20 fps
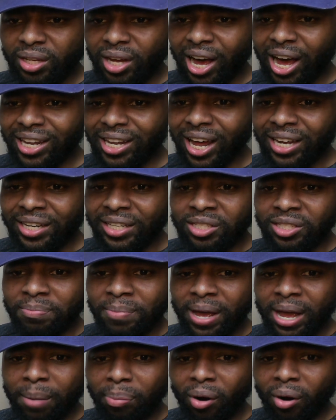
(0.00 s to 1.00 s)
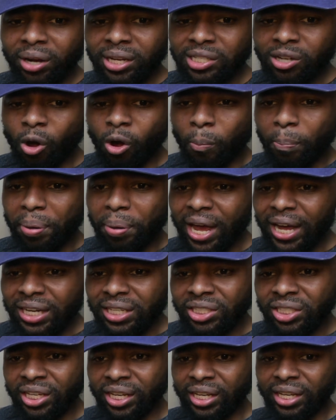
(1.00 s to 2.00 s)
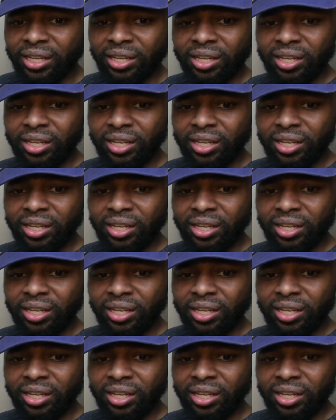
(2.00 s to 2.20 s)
I like this man, bro. He's so patient.